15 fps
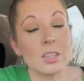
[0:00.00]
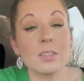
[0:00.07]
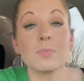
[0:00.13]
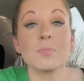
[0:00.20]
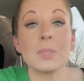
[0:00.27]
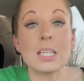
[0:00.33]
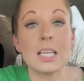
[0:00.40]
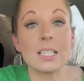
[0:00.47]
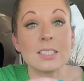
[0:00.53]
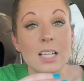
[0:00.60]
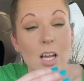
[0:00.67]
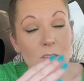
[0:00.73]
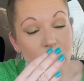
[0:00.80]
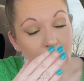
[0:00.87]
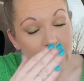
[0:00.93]
because now
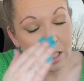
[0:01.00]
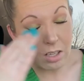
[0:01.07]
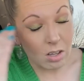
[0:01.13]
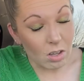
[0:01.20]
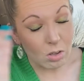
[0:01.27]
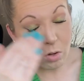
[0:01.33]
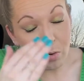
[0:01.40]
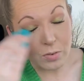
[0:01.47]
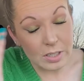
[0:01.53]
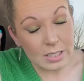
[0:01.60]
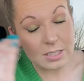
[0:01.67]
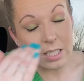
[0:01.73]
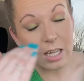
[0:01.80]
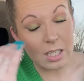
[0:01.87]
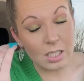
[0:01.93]
you got it all over and it's
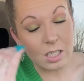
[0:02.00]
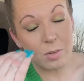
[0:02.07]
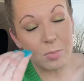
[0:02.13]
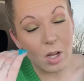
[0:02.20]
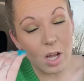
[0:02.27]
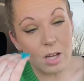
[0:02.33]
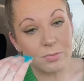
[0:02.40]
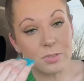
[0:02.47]
not going to come off.